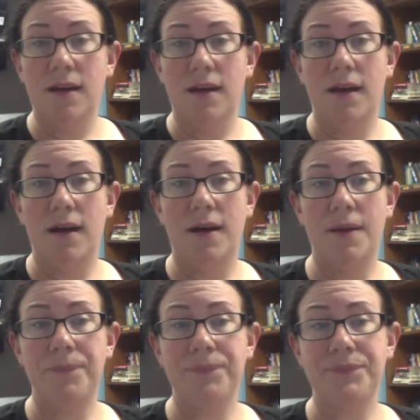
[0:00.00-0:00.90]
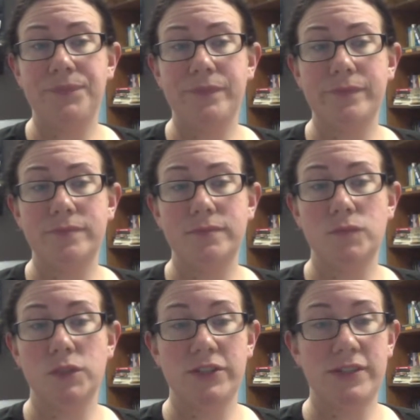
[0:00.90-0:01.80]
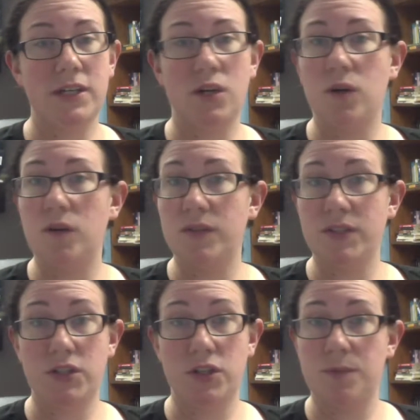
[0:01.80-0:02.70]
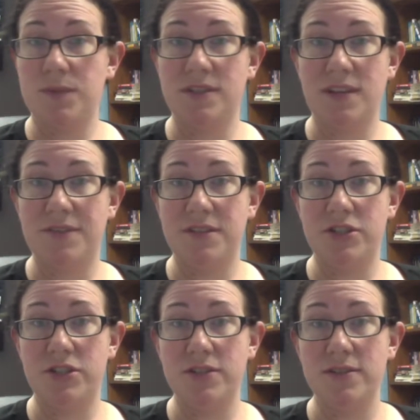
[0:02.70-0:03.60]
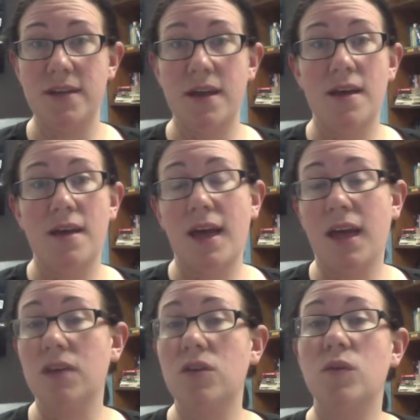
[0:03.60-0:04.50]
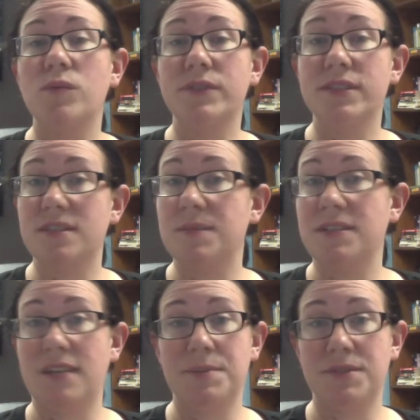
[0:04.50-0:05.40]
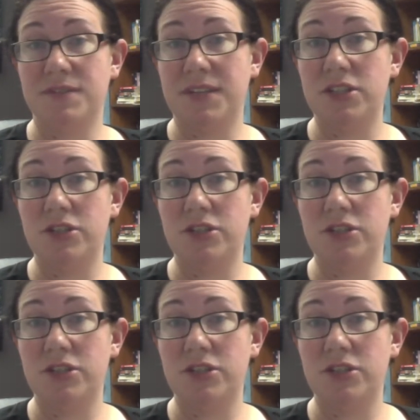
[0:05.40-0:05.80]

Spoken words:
We're just going to go over the terms and definitions and hopefully some examples of each.